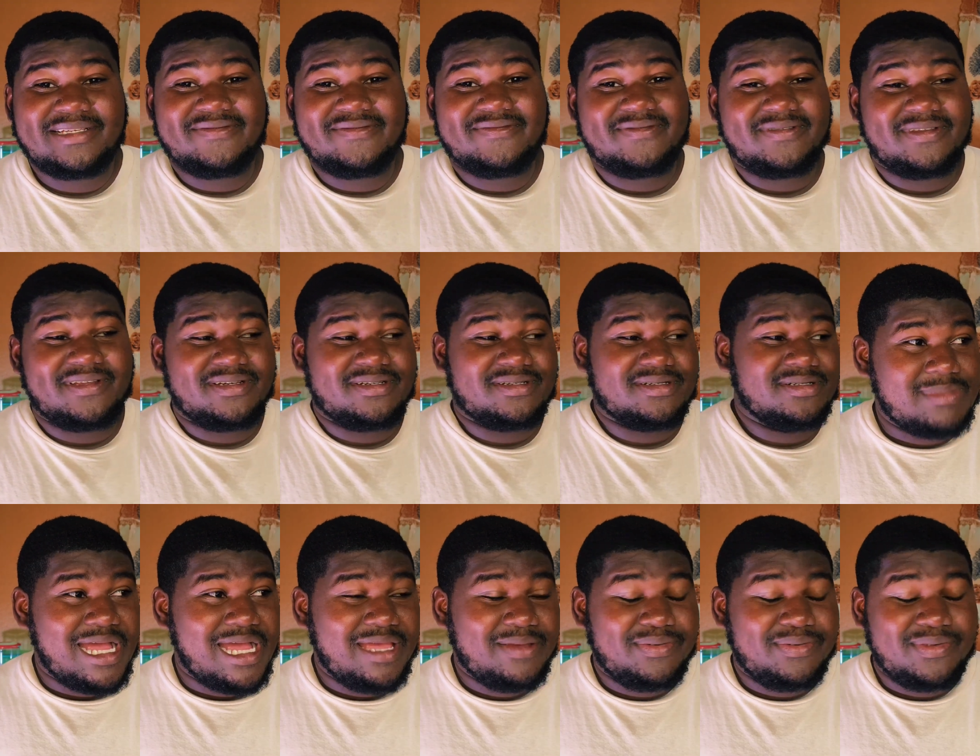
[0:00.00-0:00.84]
if the
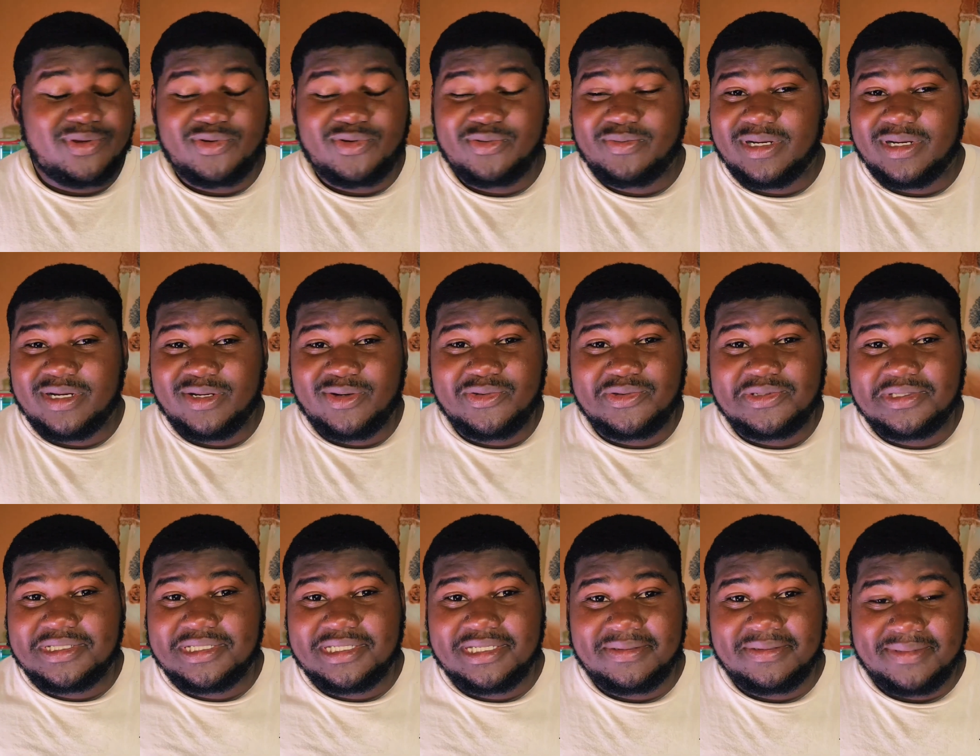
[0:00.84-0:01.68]
IPO mark was
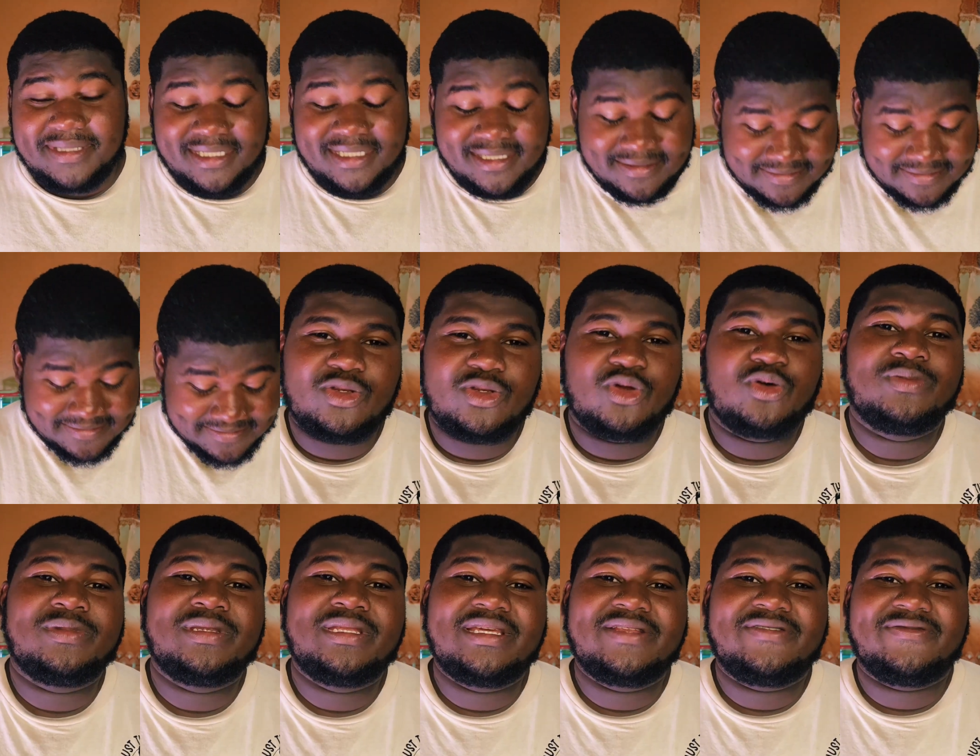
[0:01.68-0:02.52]
the same day. So the
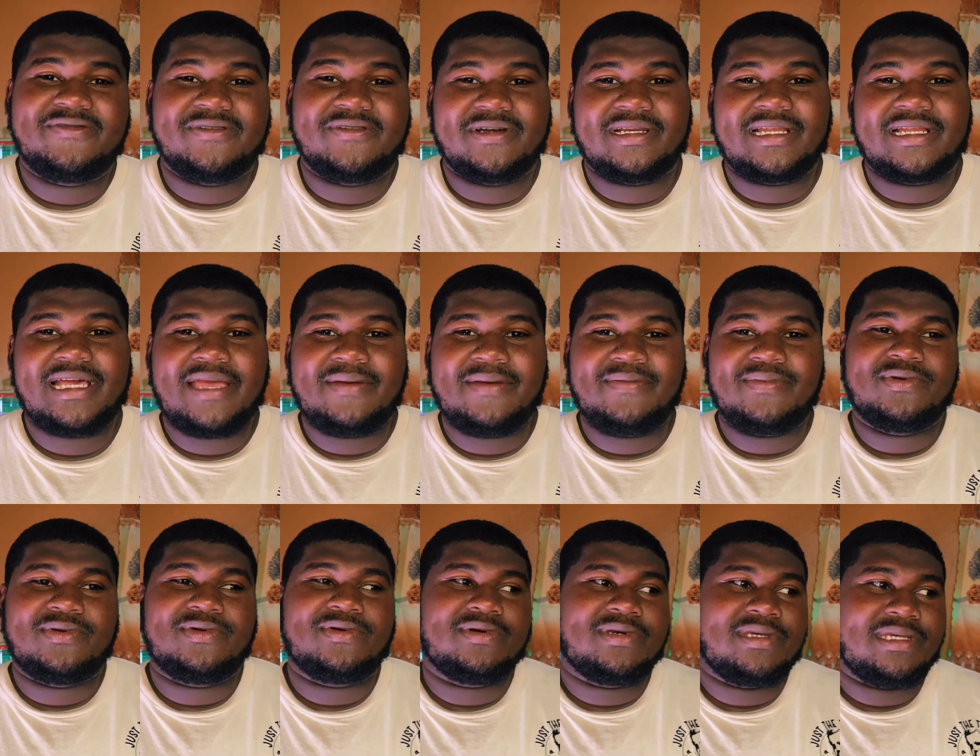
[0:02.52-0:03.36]
opening date for the
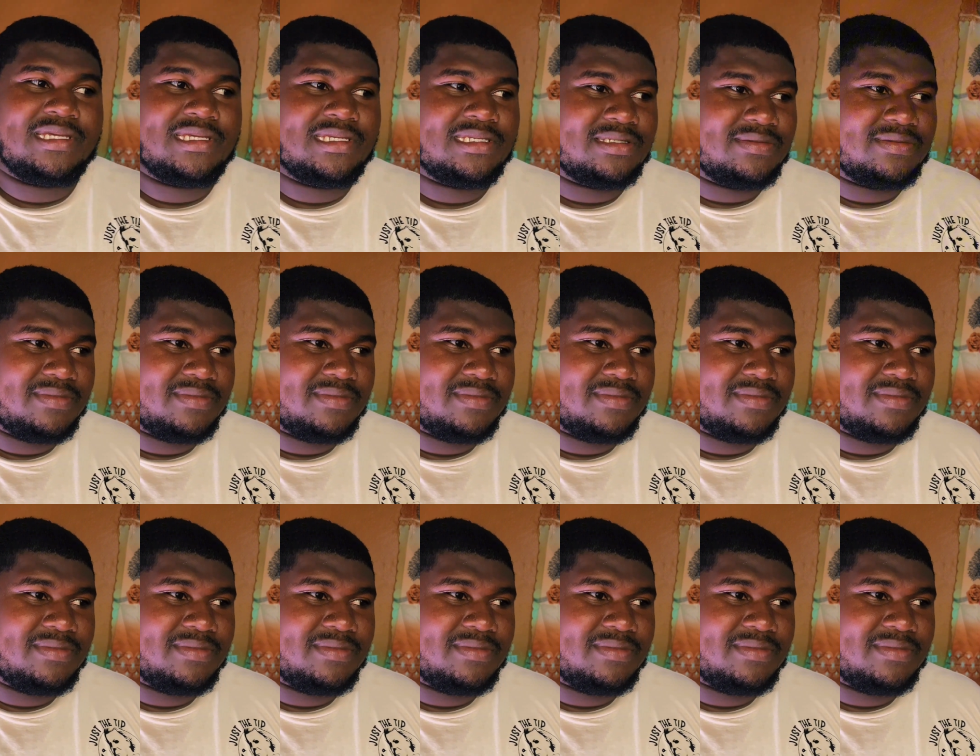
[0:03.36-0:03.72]
IPO is